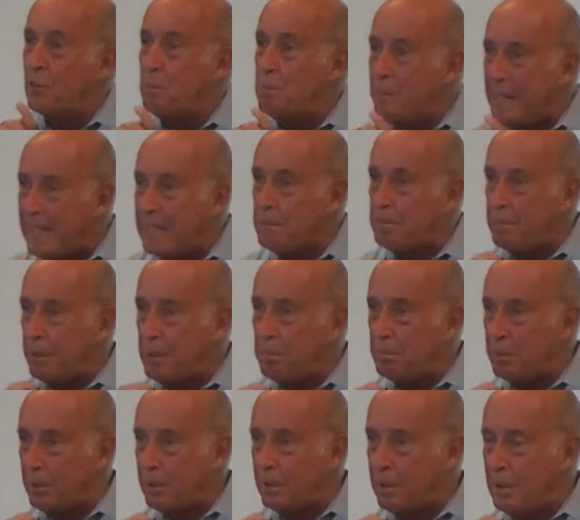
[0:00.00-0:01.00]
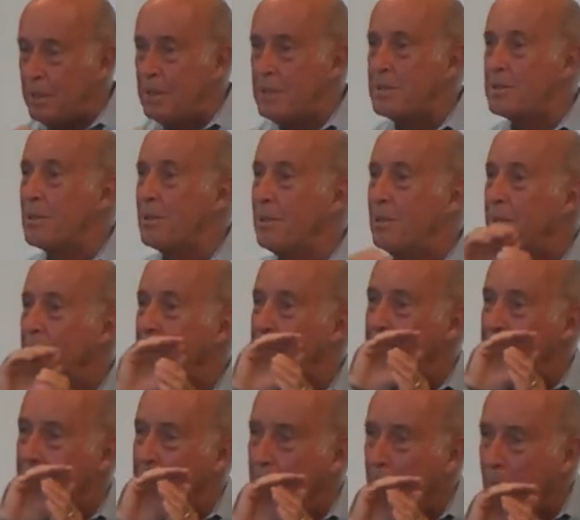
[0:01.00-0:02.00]
for many people, certainly
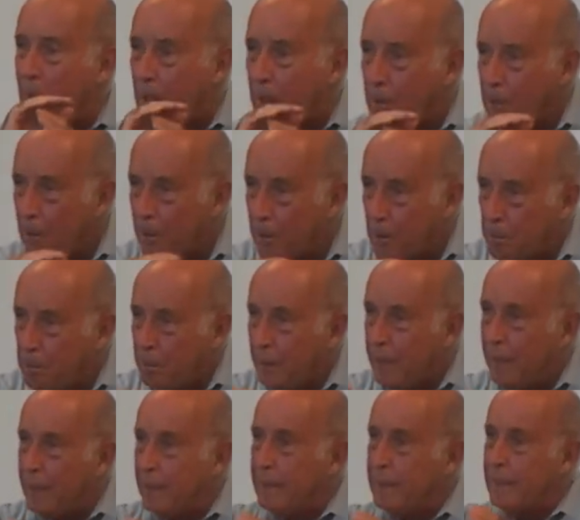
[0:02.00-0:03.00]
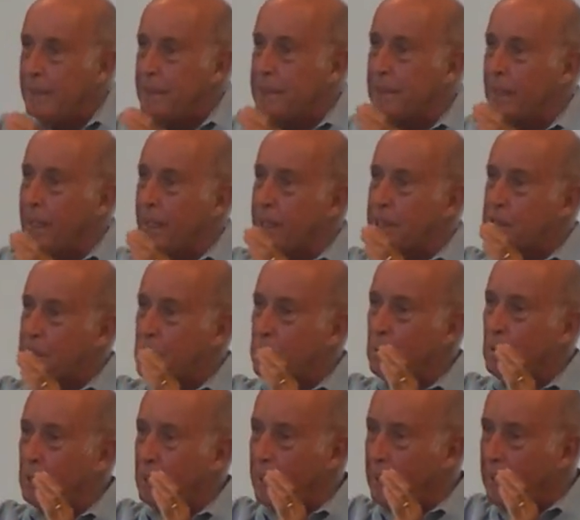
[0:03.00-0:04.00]
the European
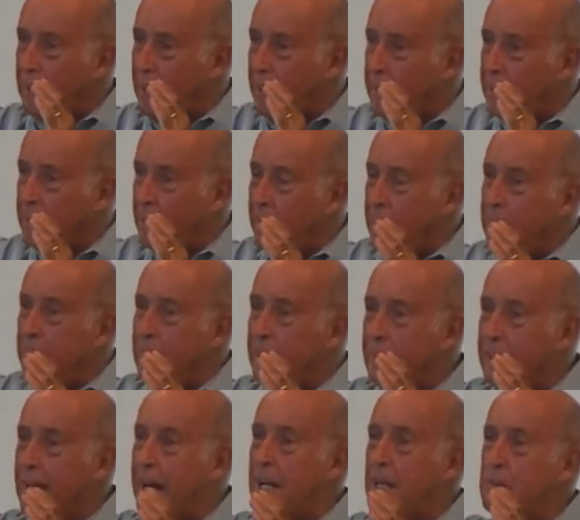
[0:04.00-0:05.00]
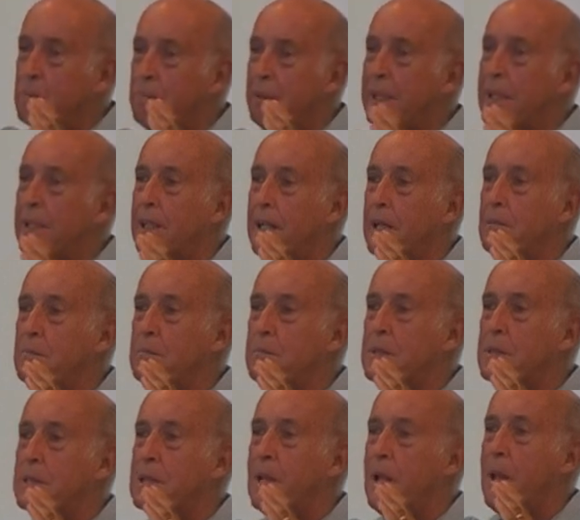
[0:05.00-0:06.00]
intellectual elite, that
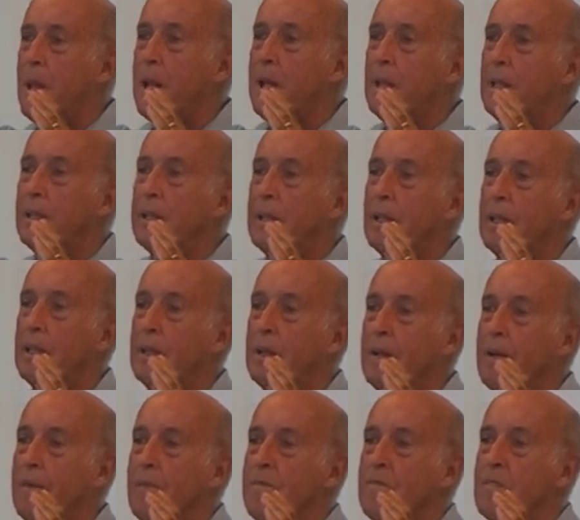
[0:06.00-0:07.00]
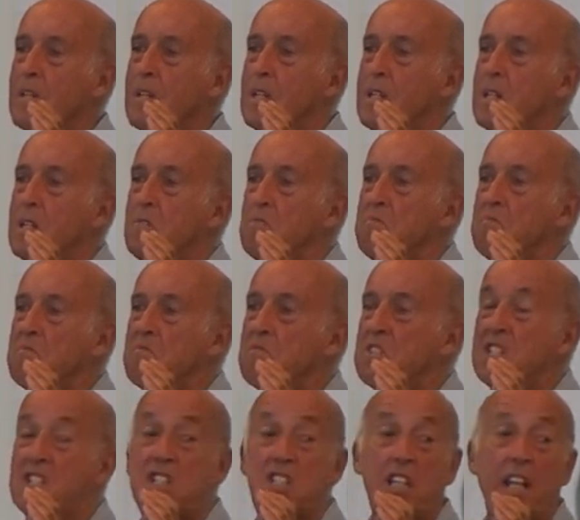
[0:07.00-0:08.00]
becomes the,
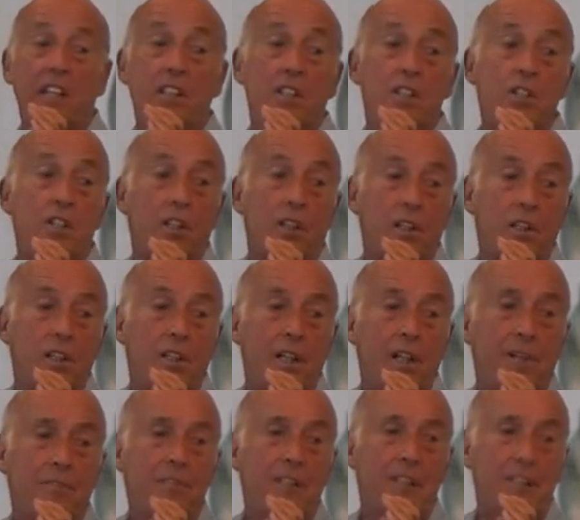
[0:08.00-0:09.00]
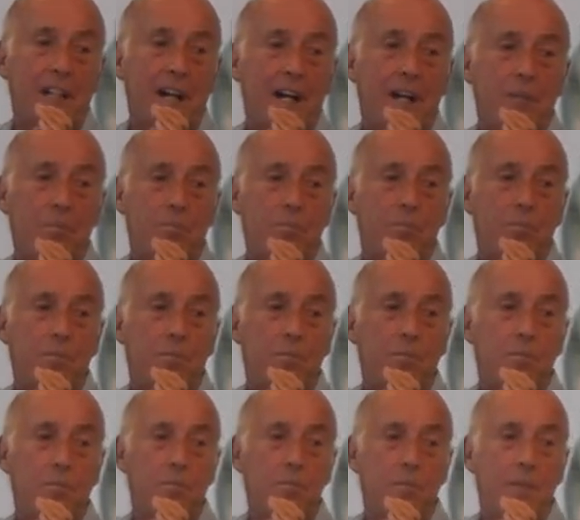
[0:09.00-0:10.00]
the signature of the time. Mm
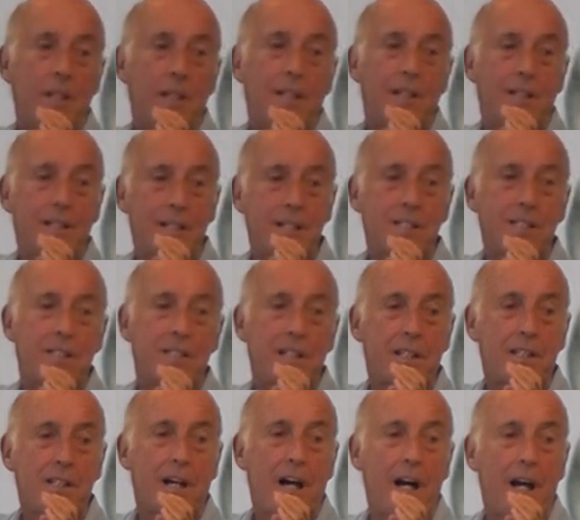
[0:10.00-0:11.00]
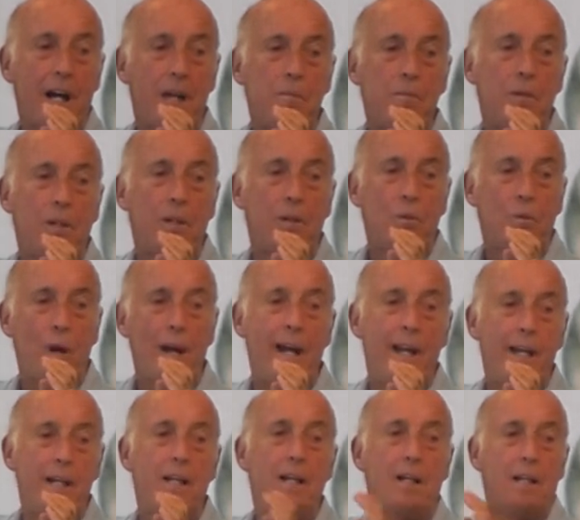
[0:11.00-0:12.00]
-hmm. This is the time
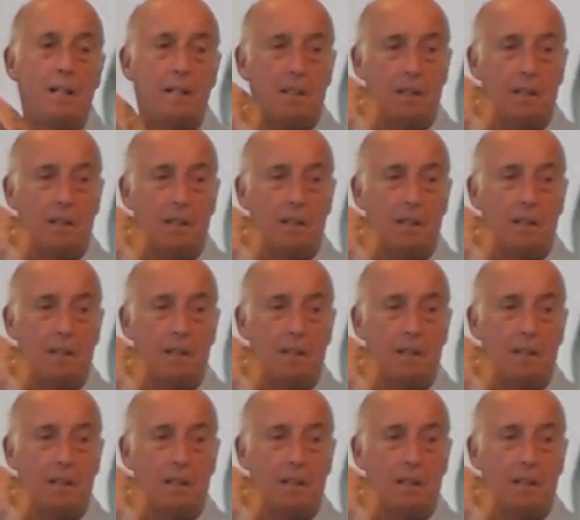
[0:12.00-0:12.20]
when,